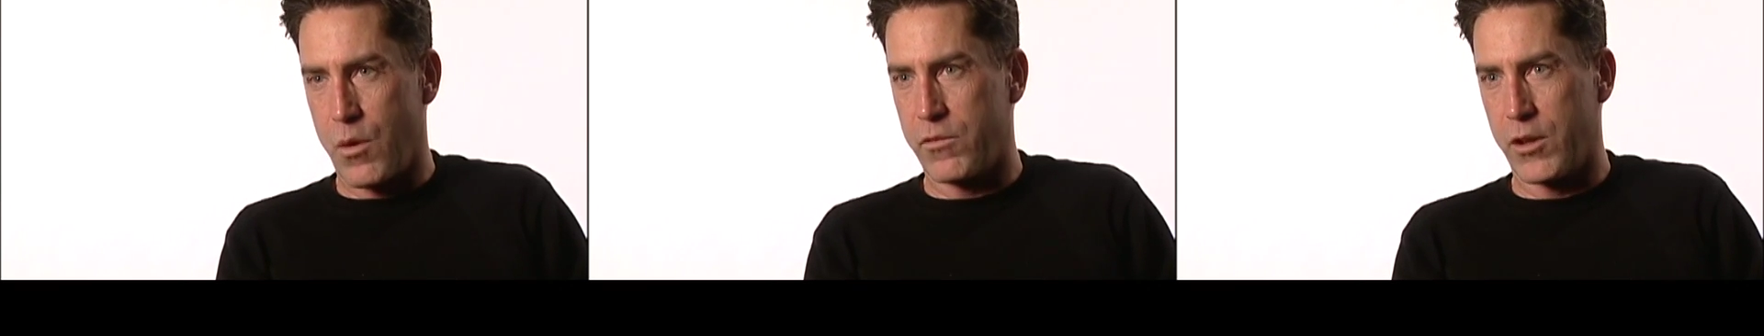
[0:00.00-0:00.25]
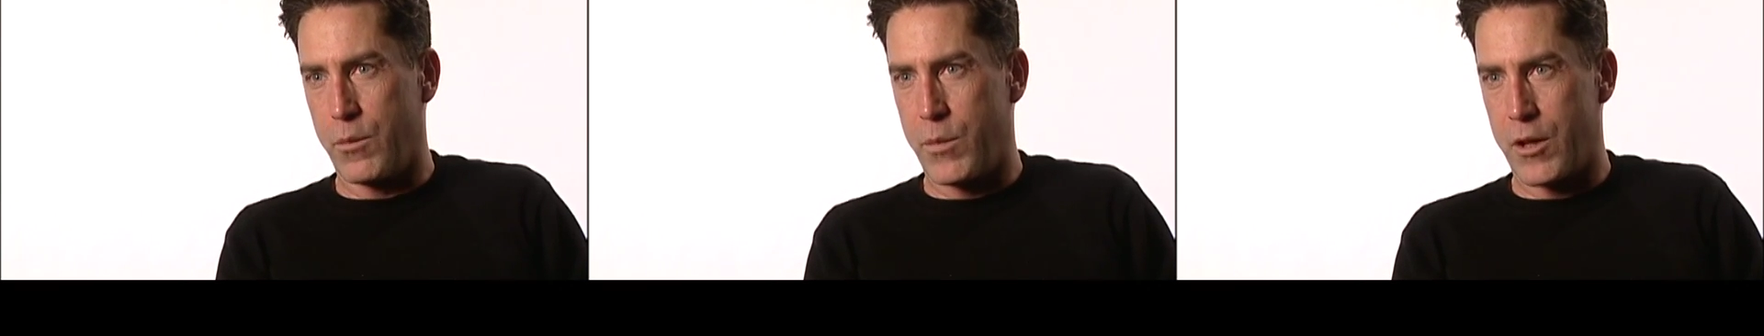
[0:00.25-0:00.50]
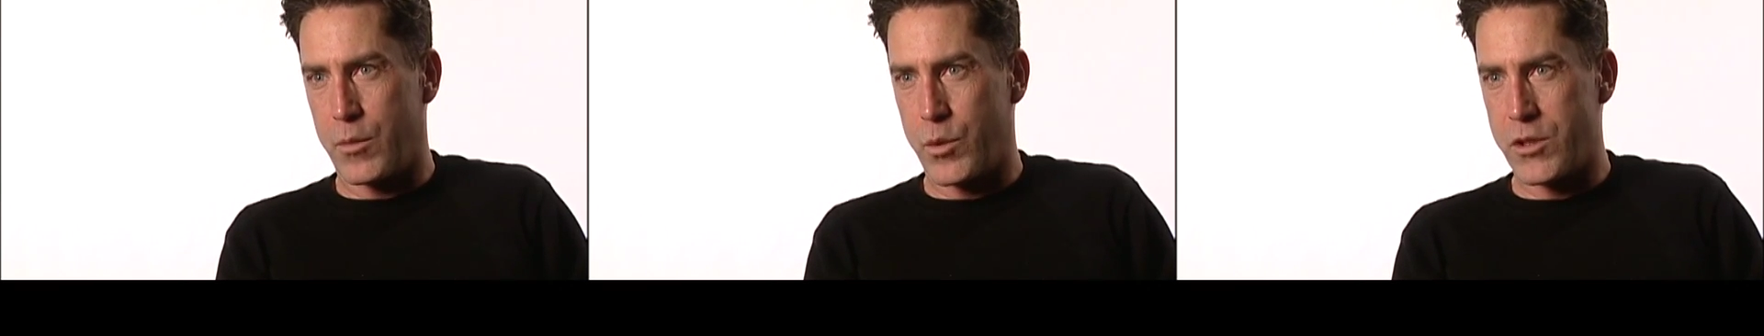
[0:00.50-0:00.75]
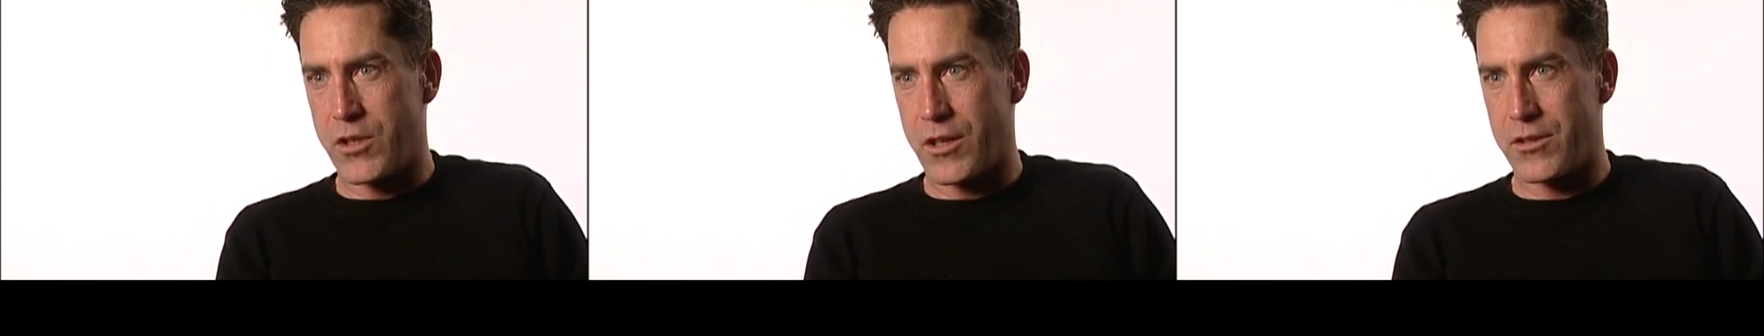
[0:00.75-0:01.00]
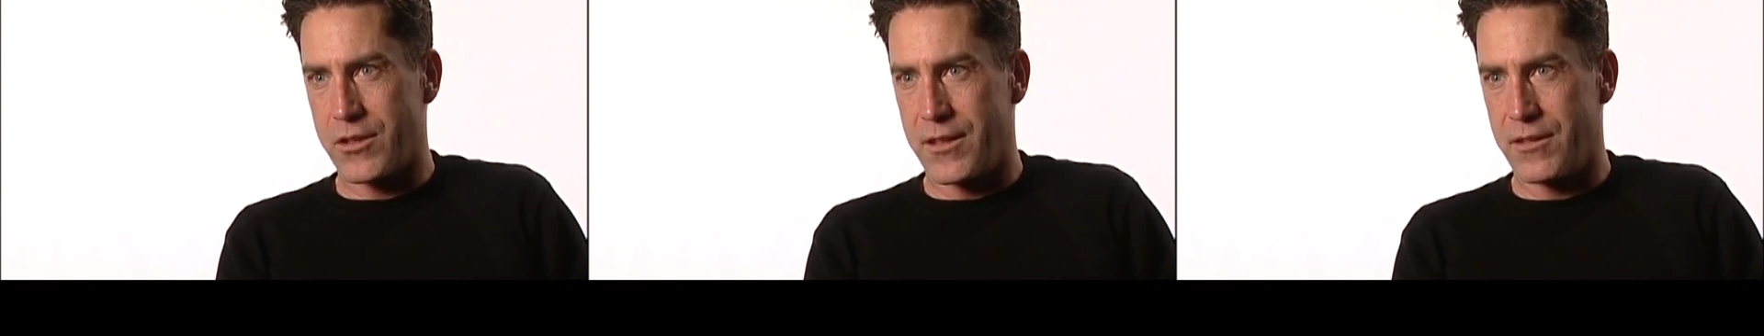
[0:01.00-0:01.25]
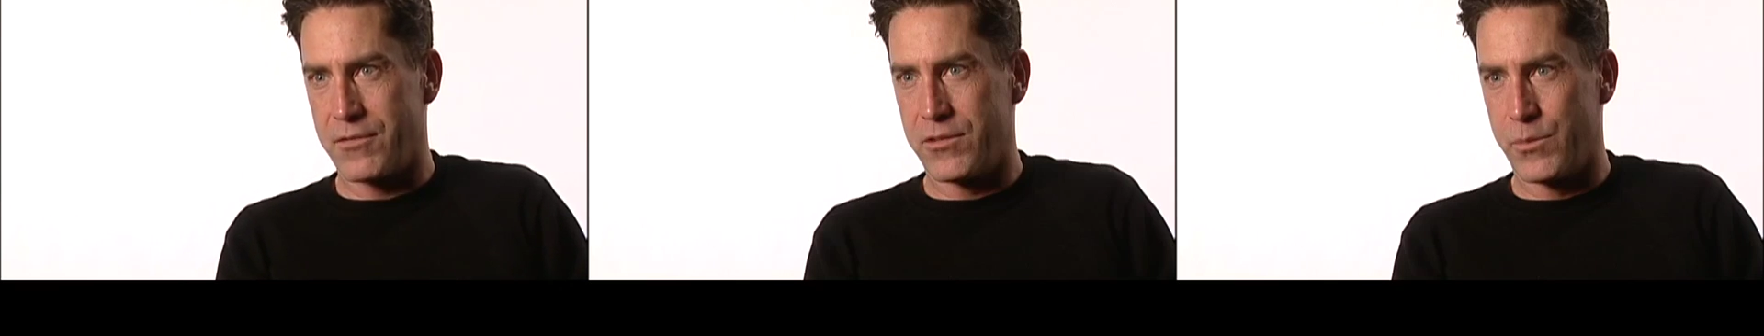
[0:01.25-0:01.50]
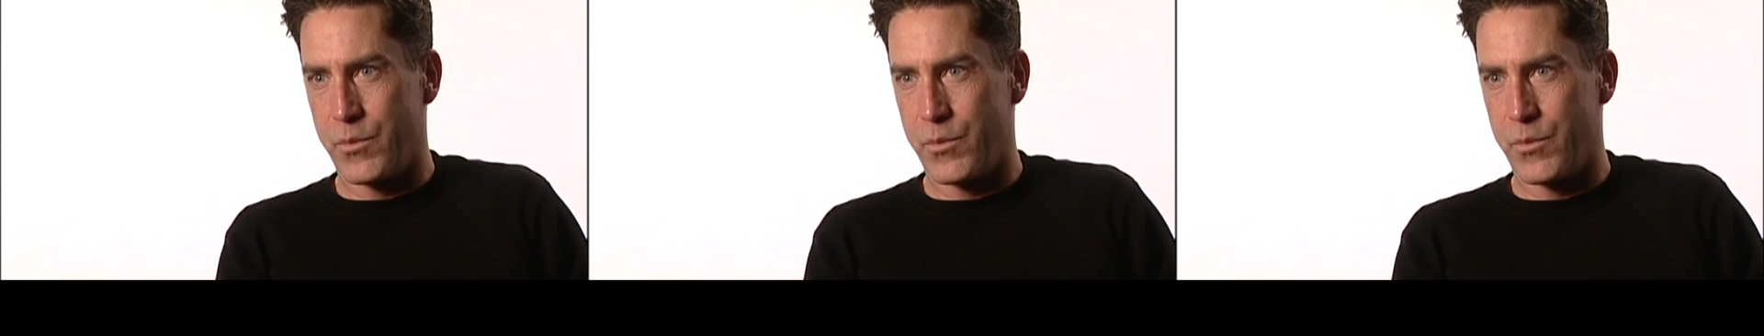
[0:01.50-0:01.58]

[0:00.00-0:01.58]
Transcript: hopefully a better appreciation of